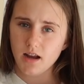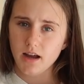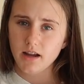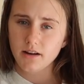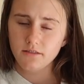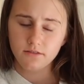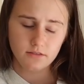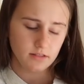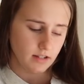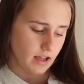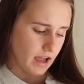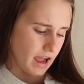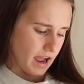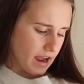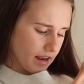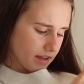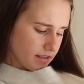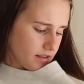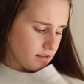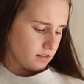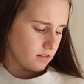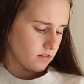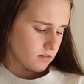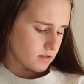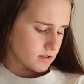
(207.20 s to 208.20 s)
Kind of like
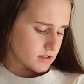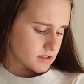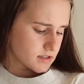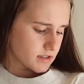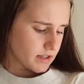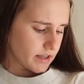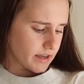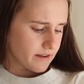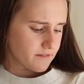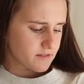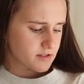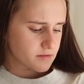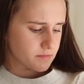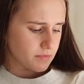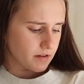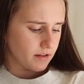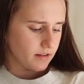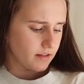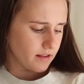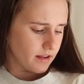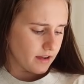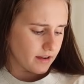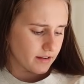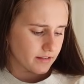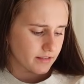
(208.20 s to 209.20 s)
the long sleeves,
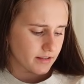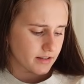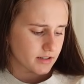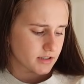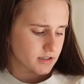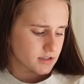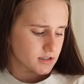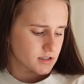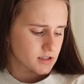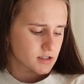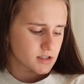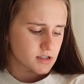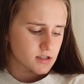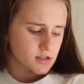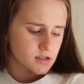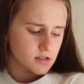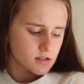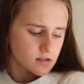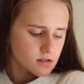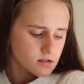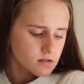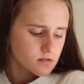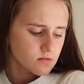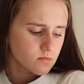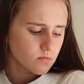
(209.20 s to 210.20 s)
but like they're just so
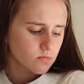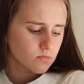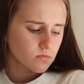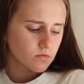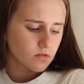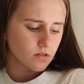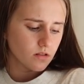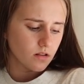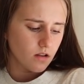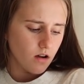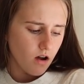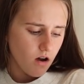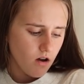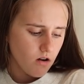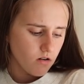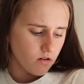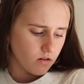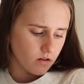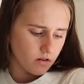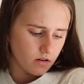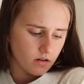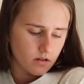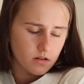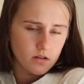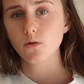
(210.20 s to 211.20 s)

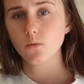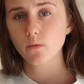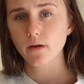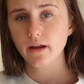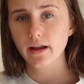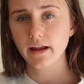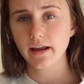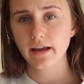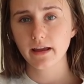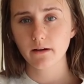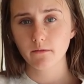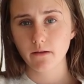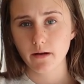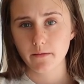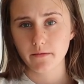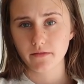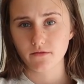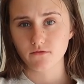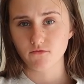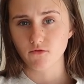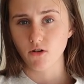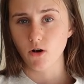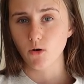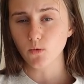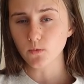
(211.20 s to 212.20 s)
long. We can get away
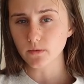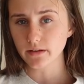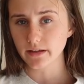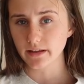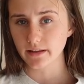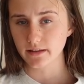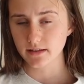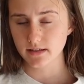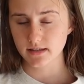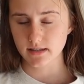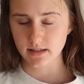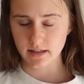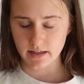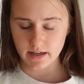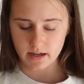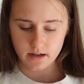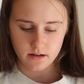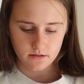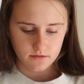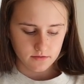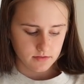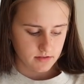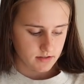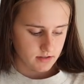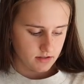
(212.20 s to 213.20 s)
with rolling the
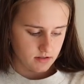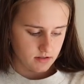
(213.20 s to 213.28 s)
sleeves.